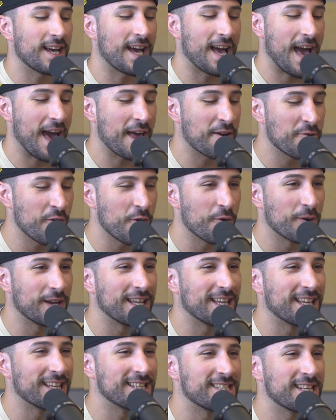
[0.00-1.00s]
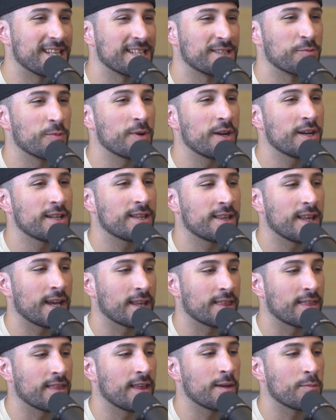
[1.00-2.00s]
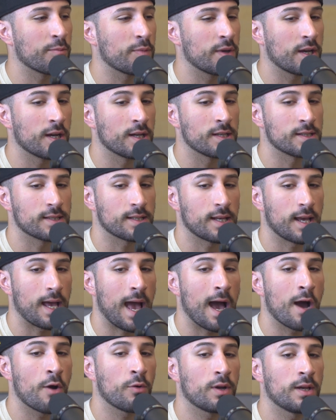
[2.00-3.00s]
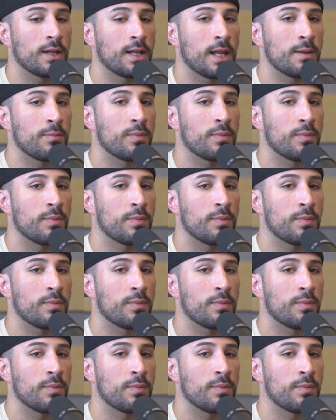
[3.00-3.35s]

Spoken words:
I don't know. It's weird thing, because how can